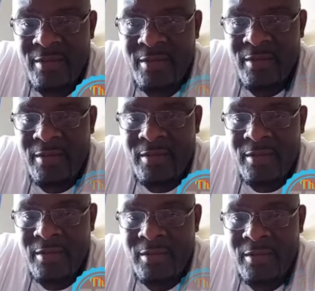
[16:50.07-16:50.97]

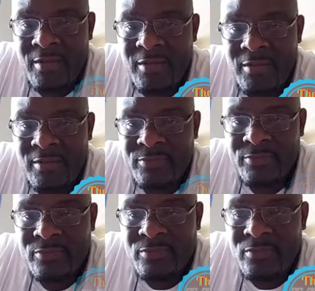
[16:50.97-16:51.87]

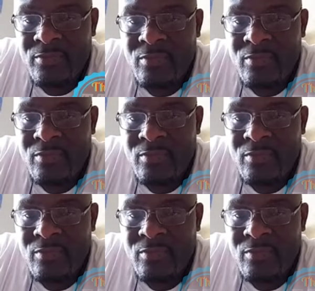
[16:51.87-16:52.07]
[no speech]